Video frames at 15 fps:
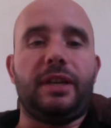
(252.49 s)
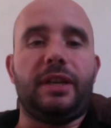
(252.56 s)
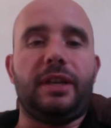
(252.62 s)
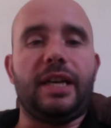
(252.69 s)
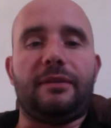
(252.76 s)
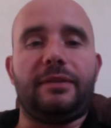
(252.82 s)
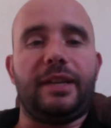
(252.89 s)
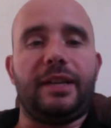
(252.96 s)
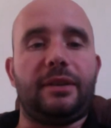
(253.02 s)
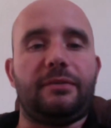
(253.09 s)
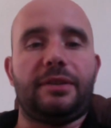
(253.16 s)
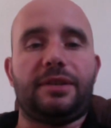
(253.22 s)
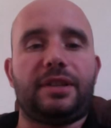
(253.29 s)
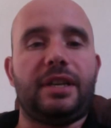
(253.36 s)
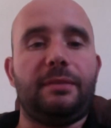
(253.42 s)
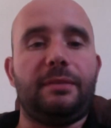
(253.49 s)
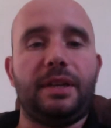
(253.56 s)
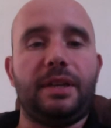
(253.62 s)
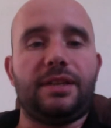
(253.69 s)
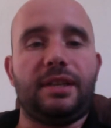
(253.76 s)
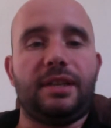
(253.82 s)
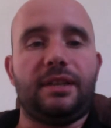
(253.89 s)
free half-an-hour Skype
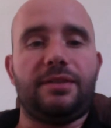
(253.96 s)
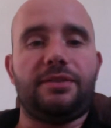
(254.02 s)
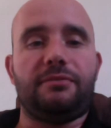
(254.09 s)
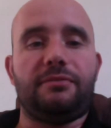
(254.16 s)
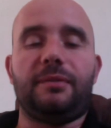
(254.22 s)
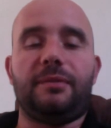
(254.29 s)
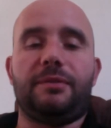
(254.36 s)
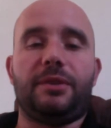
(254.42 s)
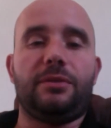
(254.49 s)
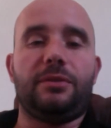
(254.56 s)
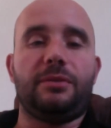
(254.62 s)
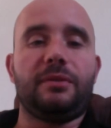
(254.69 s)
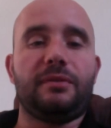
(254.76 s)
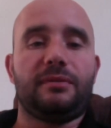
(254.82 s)
meeting to review